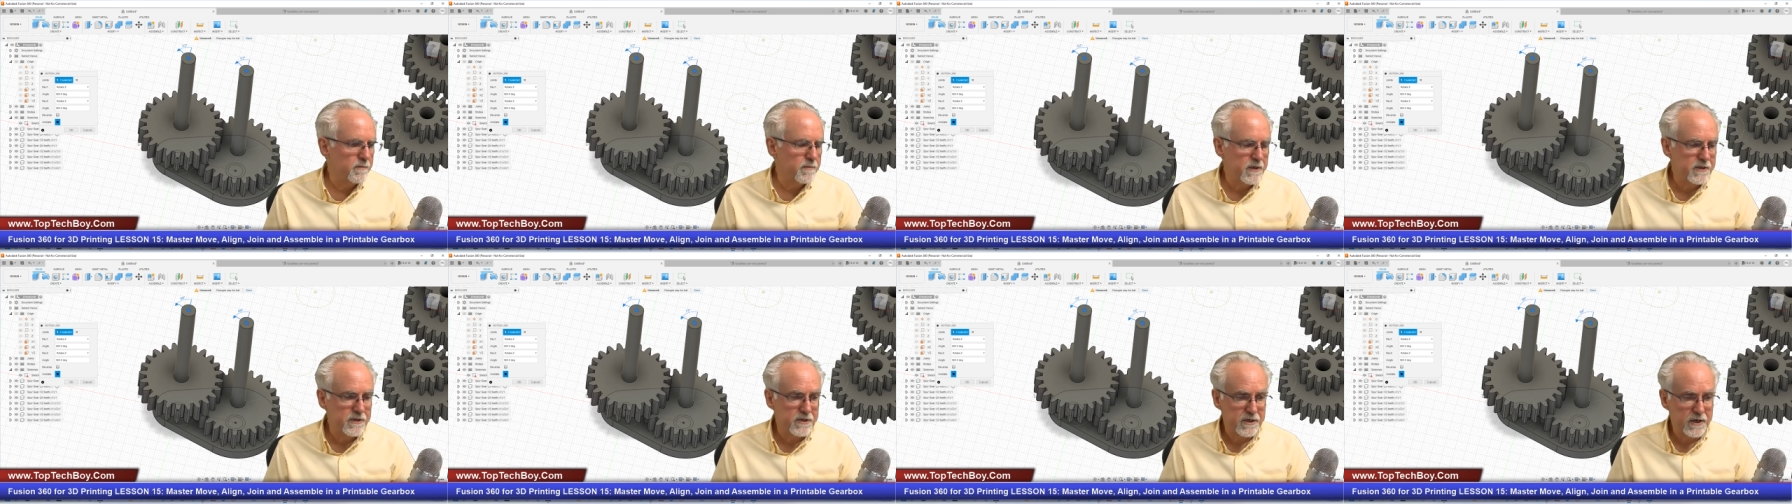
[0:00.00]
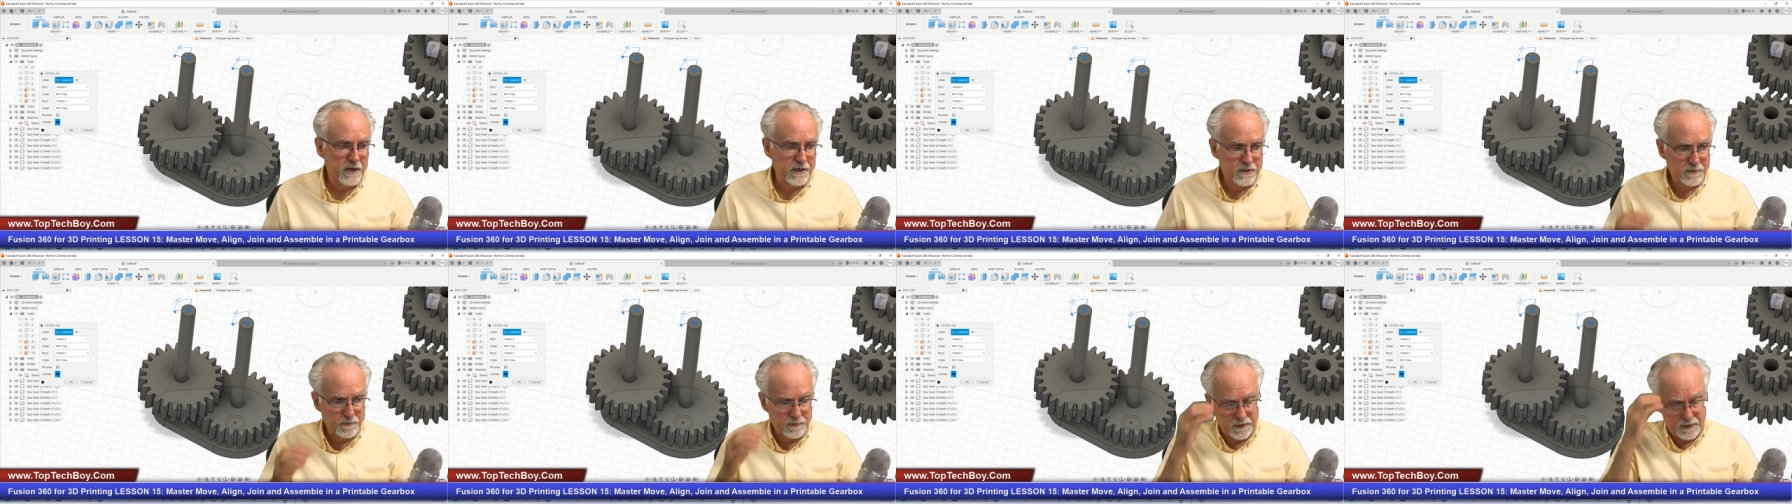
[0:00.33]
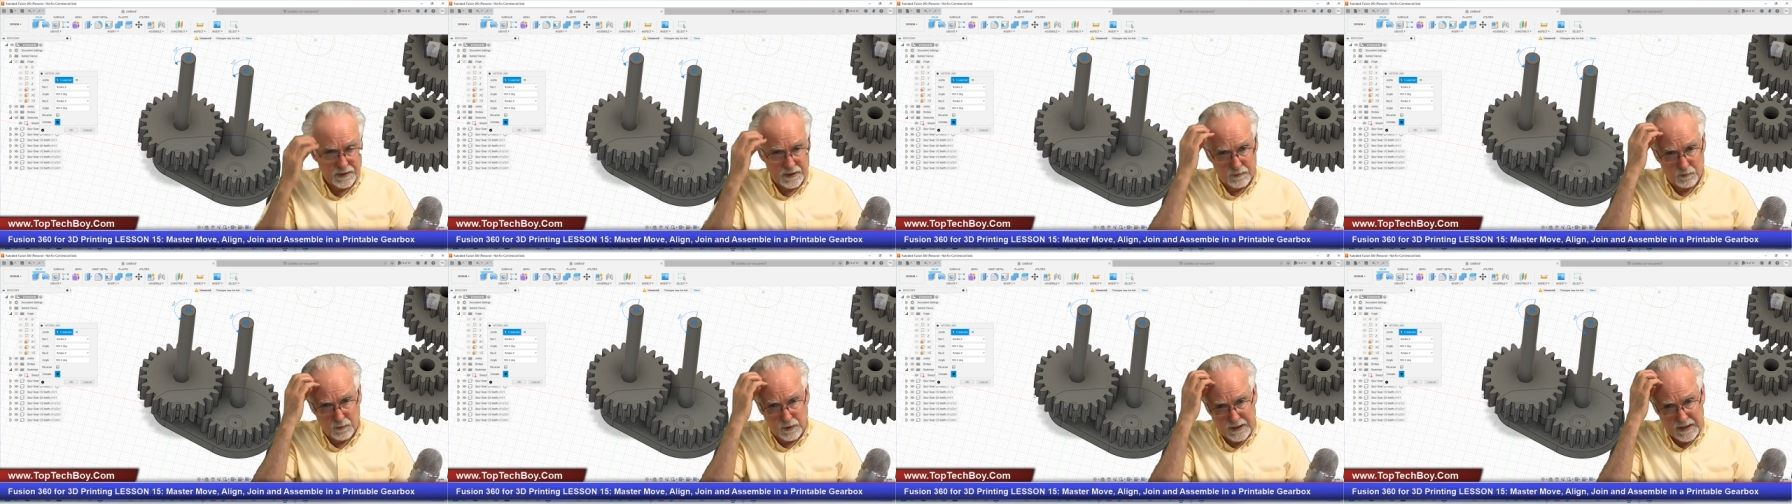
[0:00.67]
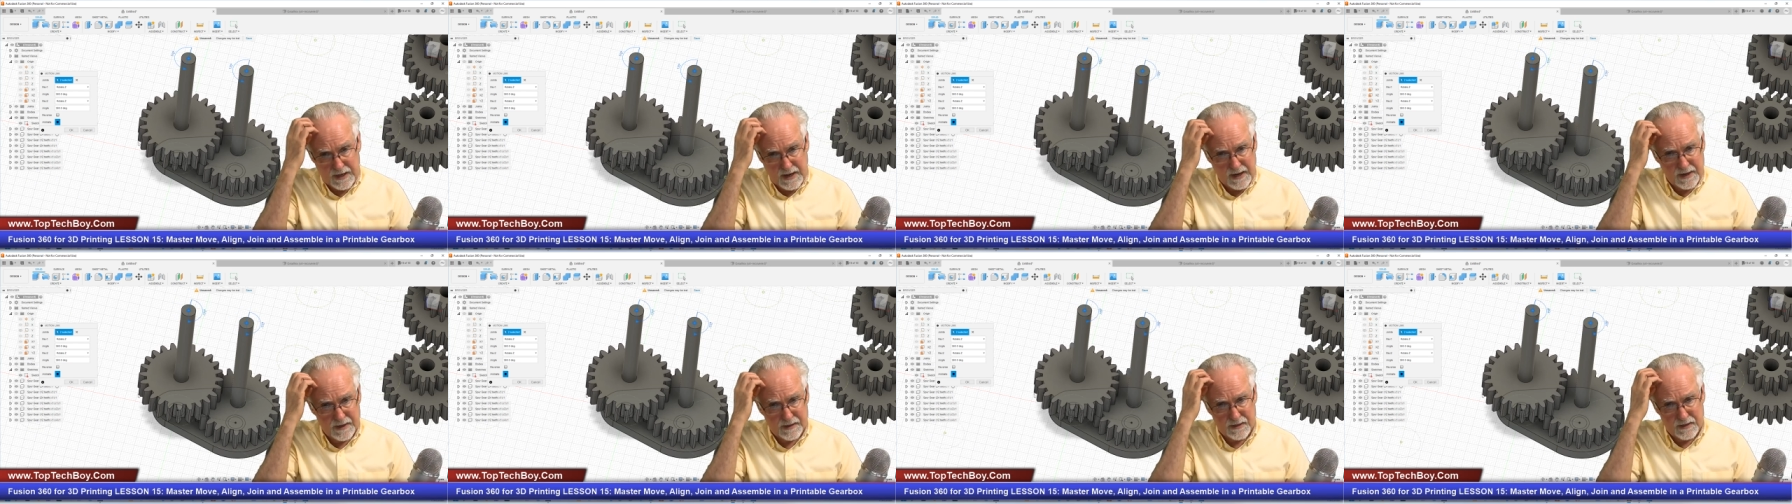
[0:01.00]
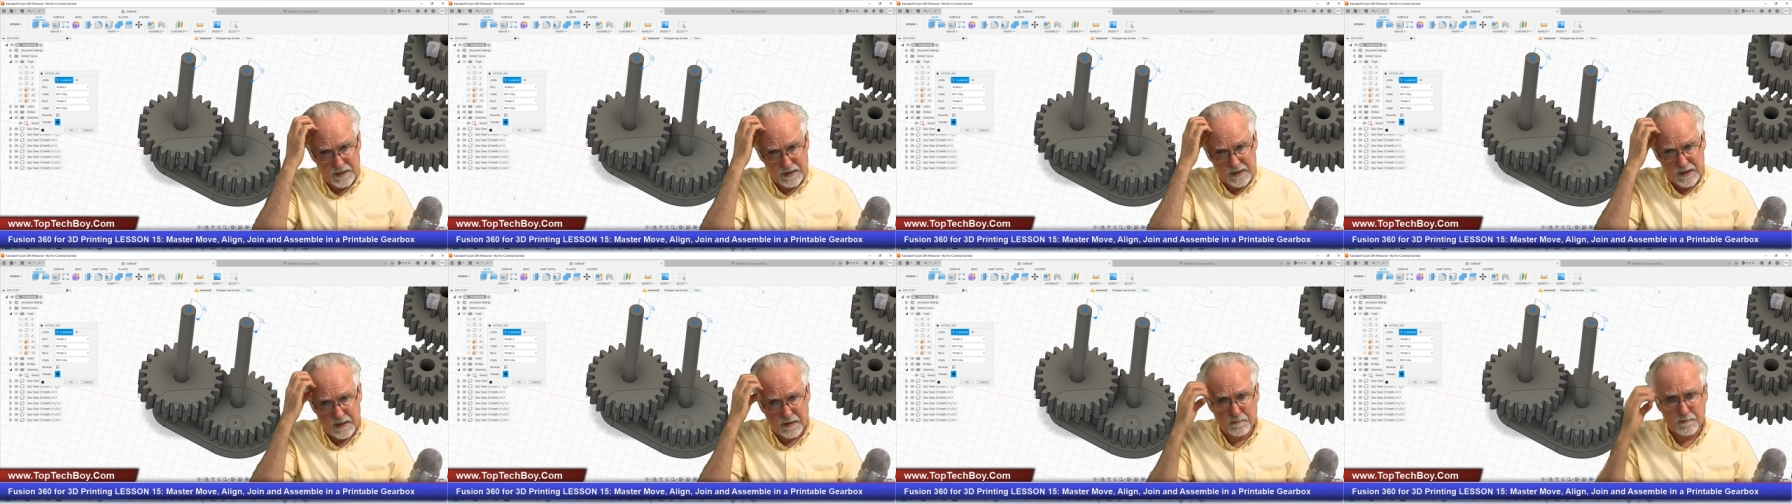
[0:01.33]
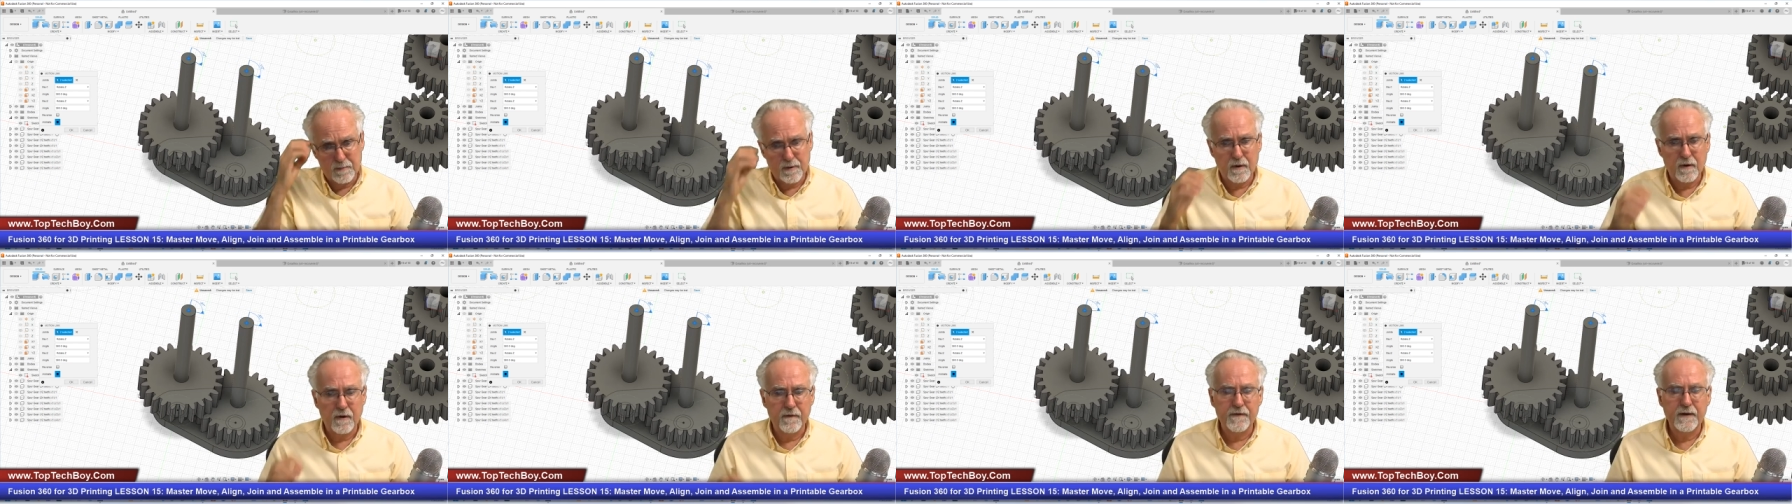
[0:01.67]
adjustments and we can't see it
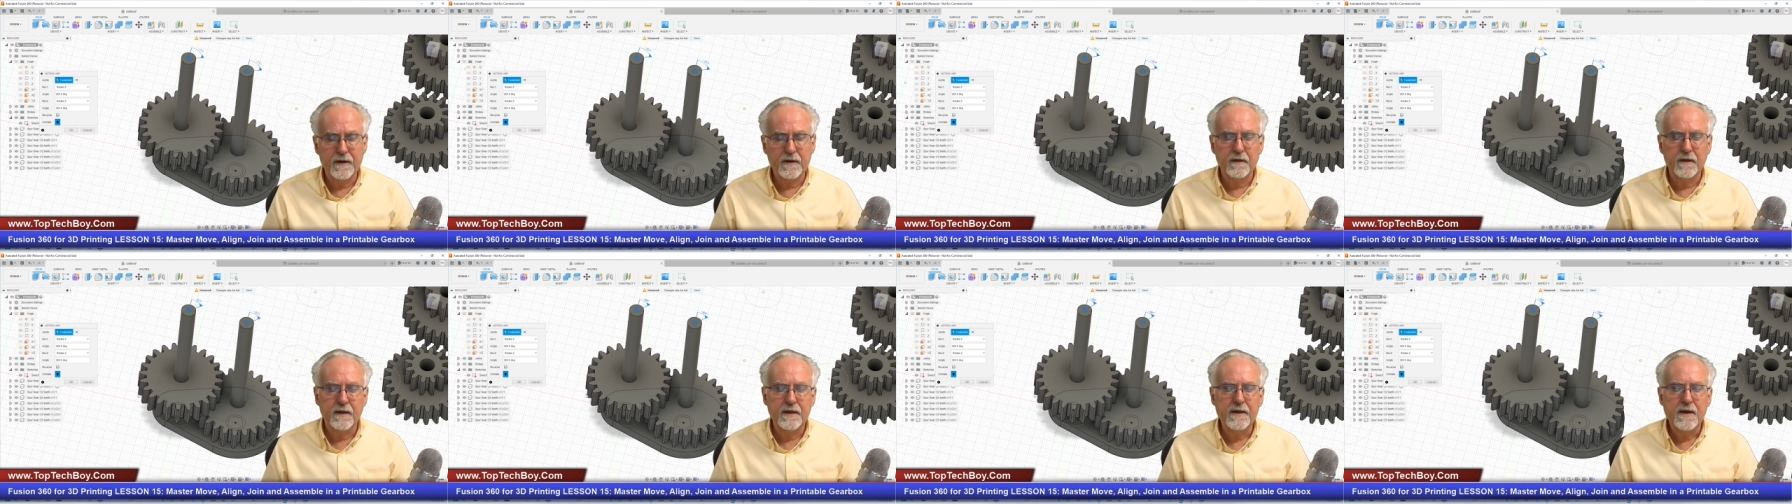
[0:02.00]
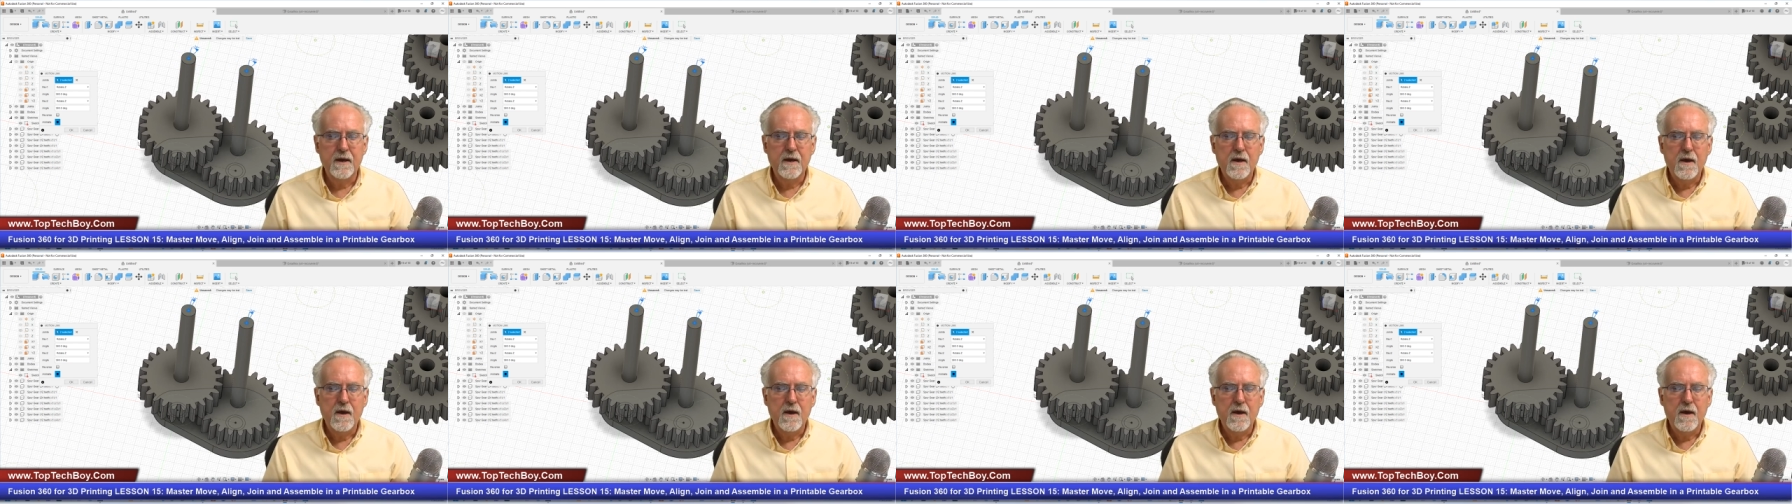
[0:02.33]
perfectly,